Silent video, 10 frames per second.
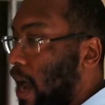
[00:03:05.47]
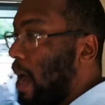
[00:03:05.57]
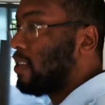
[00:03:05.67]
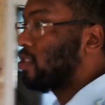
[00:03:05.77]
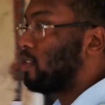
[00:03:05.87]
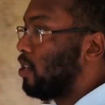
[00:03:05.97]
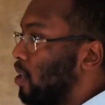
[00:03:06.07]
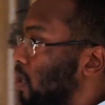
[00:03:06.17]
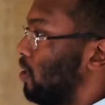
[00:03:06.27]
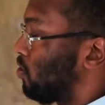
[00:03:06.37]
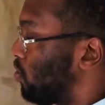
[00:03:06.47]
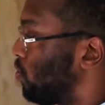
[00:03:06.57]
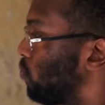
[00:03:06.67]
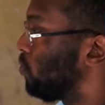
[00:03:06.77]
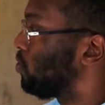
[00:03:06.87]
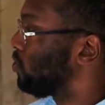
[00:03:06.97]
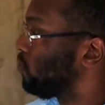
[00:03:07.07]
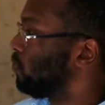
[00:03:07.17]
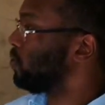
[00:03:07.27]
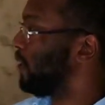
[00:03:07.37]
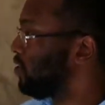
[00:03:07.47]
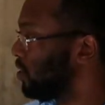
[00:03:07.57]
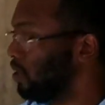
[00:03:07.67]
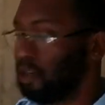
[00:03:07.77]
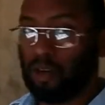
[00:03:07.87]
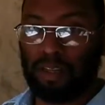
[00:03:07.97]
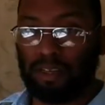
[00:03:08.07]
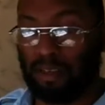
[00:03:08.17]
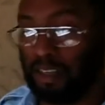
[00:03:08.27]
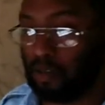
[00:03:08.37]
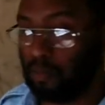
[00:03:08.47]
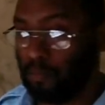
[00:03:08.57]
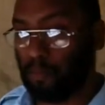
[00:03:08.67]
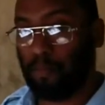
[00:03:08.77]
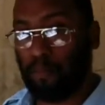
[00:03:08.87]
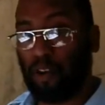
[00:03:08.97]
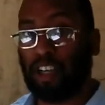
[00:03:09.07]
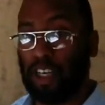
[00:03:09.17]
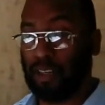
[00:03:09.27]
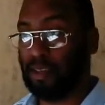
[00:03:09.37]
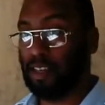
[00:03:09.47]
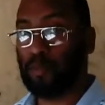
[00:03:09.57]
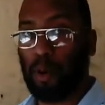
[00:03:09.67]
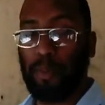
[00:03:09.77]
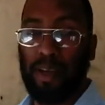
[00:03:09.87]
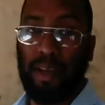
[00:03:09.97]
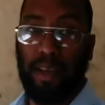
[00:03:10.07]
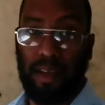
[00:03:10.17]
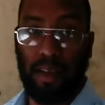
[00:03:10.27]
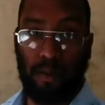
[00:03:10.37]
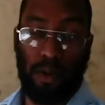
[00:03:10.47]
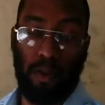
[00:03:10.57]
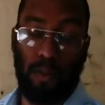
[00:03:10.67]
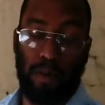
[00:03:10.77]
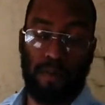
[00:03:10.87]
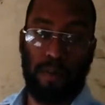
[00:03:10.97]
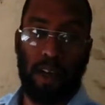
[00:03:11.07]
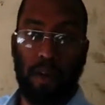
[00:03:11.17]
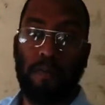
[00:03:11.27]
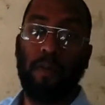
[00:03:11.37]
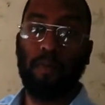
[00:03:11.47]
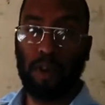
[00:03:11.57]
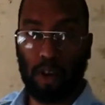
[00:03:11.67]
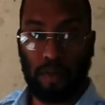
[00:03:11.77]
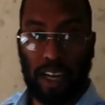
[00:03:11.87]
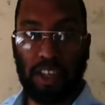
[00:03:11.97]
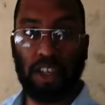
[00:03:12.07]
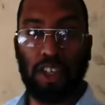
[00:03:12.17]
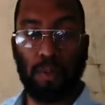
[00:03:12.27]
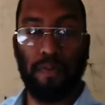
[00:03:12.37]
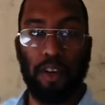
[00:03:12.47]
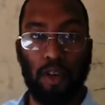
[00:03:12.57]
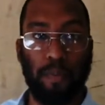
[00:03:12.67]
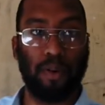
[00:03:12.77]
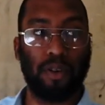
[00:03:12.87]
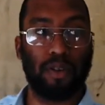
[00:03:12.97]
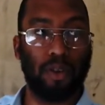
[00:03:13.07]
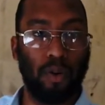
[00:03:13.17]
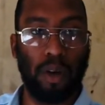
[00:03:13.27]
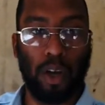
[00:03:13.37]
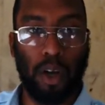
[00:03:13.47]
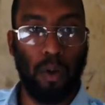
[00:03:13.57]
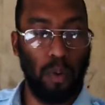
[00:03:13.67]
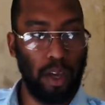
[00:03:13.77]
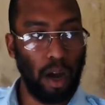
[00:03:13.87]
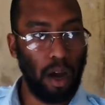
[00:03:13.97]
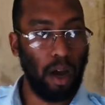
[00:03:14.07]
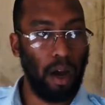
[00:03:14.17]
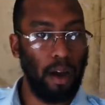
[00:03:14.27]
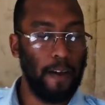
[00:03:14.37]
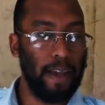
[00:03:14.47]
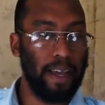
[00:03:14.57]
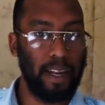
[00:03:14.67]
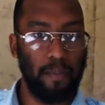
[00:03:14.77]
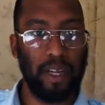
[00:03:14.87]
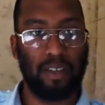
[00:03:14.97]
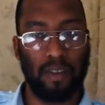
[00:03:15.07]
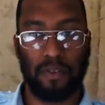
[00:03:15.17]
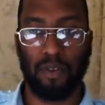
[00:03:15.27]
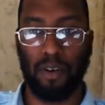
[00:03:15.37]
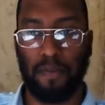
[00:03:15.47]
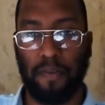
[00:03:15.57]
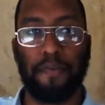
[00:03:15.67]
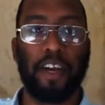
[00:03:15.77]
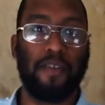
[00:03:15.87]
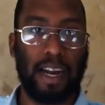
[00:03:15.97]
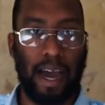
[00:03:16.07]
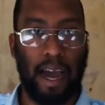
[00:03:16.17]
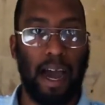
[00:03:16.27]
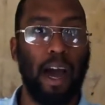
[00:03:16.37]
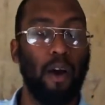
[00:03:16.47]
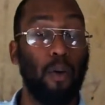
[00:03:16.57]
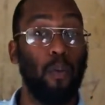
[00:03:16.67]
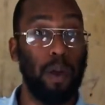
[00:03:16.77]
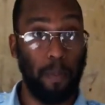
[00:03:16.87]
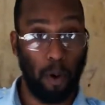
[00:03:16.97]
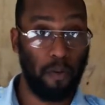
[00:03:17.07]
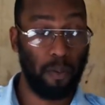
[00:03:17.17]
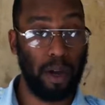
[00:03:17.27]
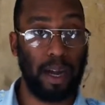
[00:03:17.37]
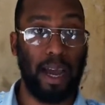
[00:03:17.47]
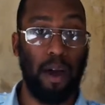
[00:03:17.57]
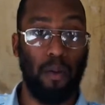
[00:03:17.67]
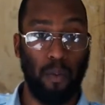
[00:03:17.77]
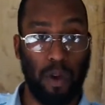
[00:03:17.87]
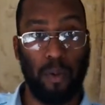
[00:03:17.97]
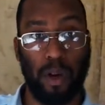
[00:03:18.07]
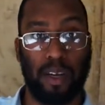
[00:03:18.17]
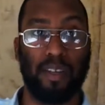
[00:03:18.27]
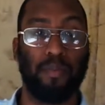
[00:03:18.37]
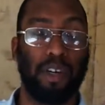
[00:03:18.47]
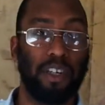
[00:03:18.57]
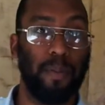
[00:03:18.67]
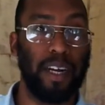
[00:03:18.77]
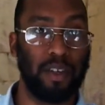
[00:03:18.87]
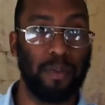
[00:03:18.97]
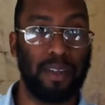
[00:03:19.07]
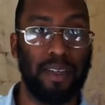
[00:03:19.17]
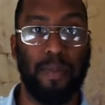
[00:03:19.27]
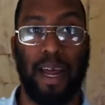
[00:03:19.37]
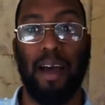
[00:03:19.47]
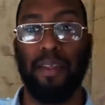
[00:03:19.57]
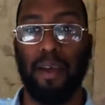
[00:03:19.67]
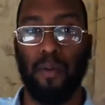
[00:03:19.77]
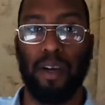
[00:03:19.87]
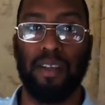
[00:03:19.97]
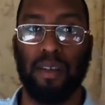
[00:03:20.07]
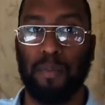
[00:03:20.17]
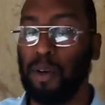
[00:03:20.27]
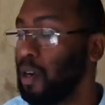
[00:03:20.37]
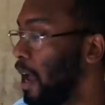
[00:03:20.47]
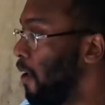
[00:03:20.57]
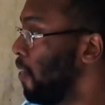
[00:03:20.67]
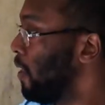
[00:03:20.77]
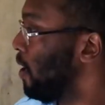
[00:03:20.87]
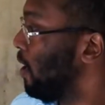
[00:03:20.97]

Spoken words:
As Tu was mentioning, this project and this property, we've formed a new relationship with a new builder, so we are in the midst of sort of figuring out how we both work, how we work as a project management team and how they work as a builder.